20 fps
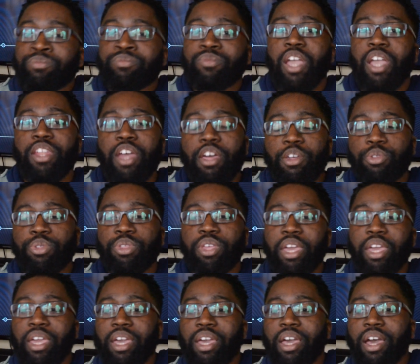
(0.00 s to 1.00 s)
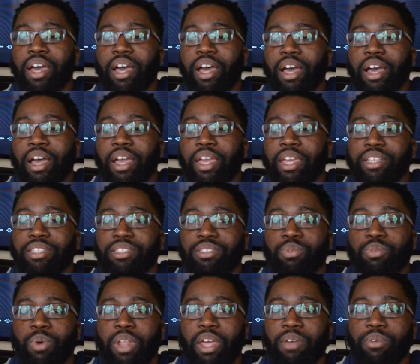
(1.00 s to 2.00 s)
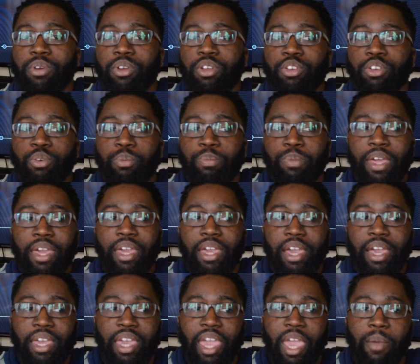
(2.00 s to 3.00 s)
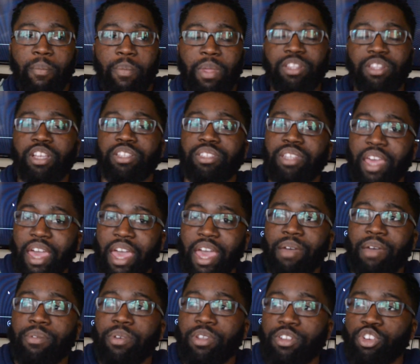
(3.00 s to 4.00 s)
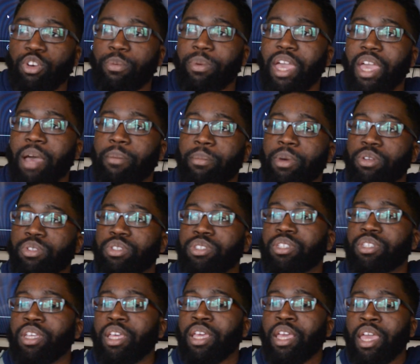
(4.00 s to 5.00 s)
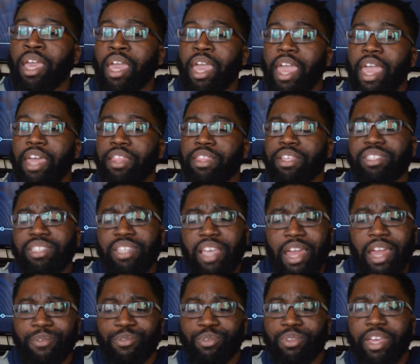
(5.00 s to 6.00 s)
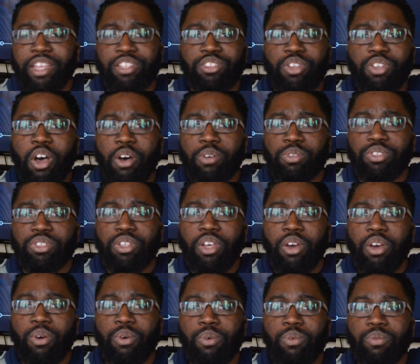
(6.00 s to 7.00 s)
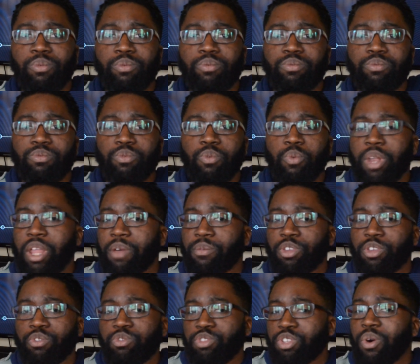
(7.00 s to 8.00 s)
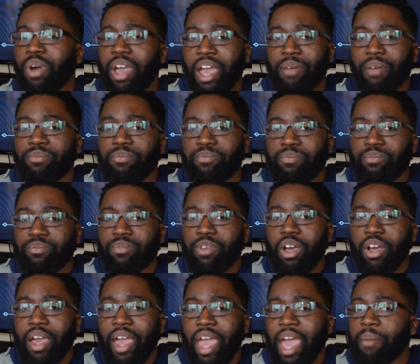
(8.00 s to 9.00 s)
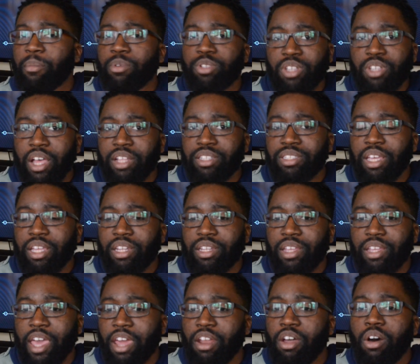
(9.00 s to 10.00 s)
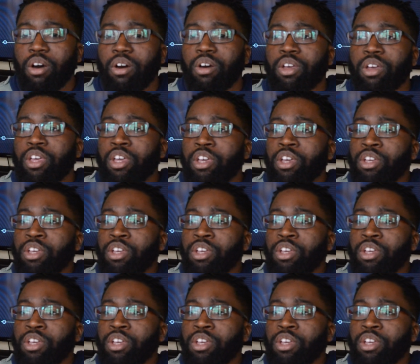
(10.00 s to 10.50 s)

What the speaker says: Another thing is whenever you're playing a game that doesn't have Dolby Atmos. And this kind of relates to also whenever you don't have Atmos content at all.